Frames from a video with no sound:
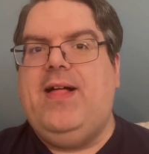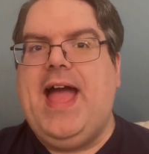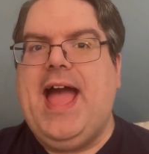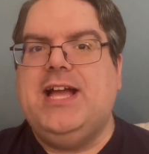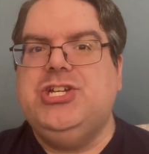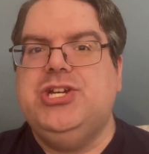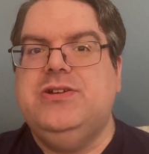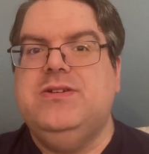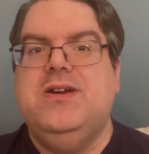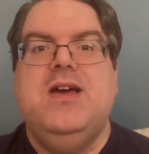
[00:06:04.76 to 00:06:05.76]
hash
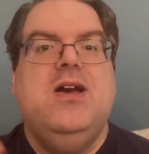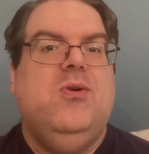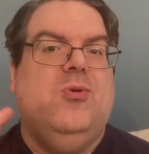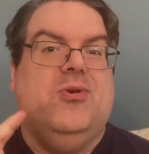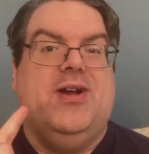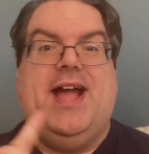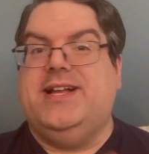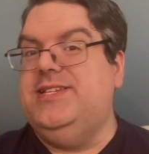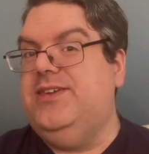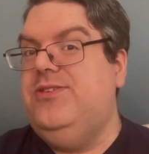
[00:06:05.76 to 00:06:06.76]
or
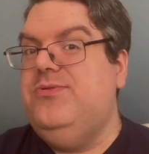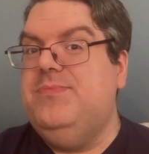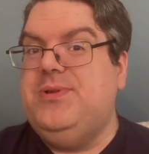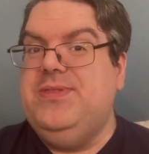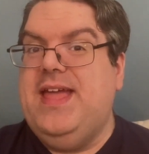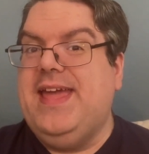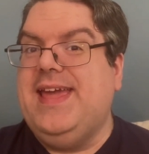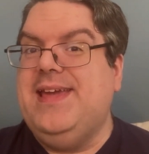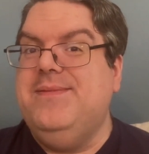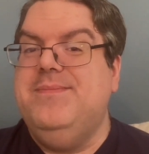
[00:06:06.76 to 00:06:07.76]
executable
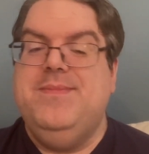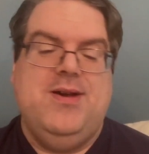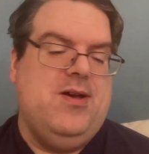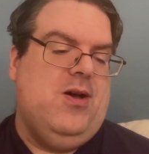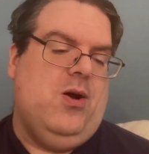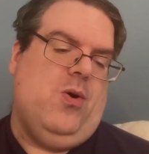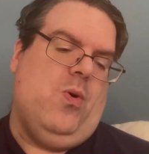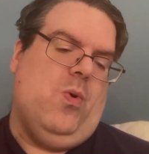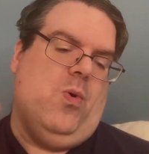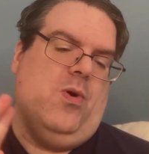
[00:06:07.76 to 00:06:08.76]
name
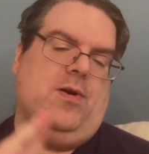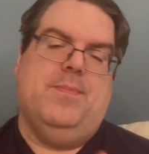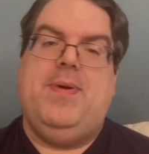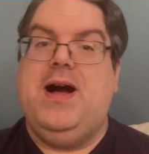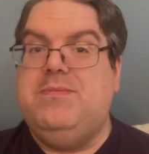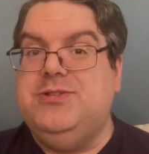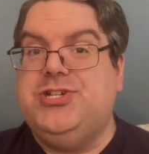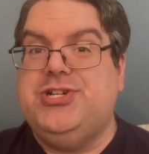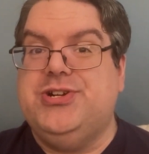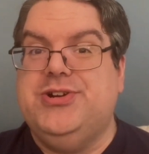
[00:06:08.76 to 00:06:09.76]
or
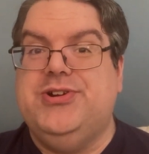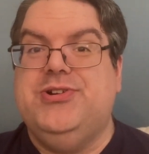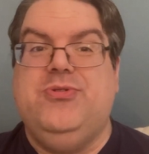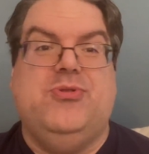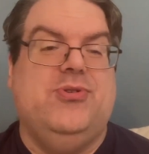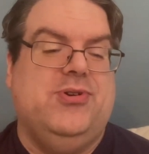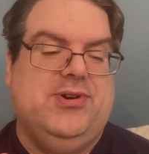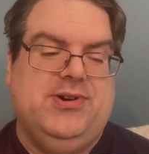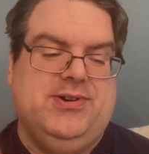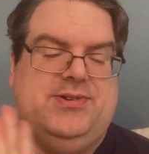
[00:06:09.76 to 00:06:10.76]
publisher
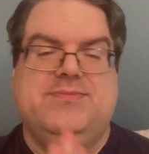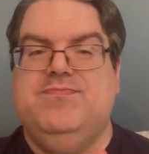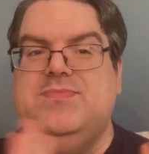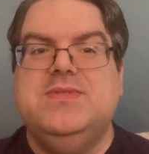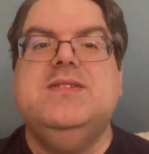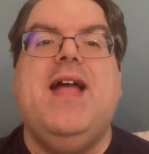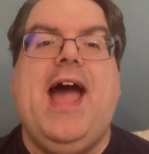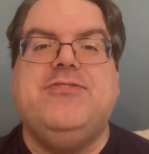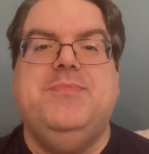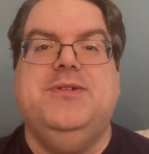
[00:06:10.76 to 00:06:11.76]
or
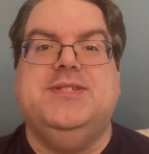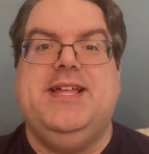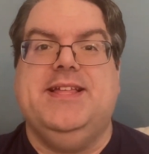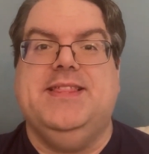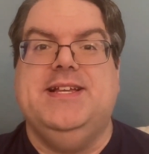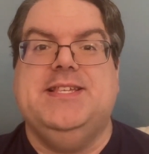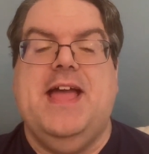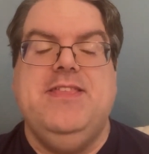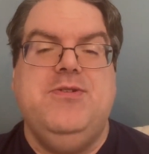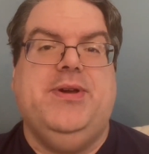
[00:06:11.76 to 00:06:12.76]
attributes like this.
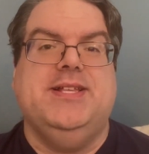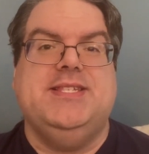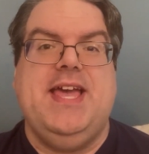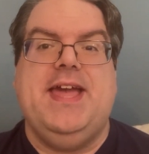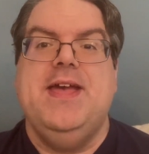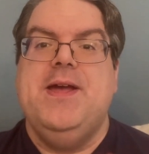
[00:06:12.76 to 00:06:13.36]
And you can say,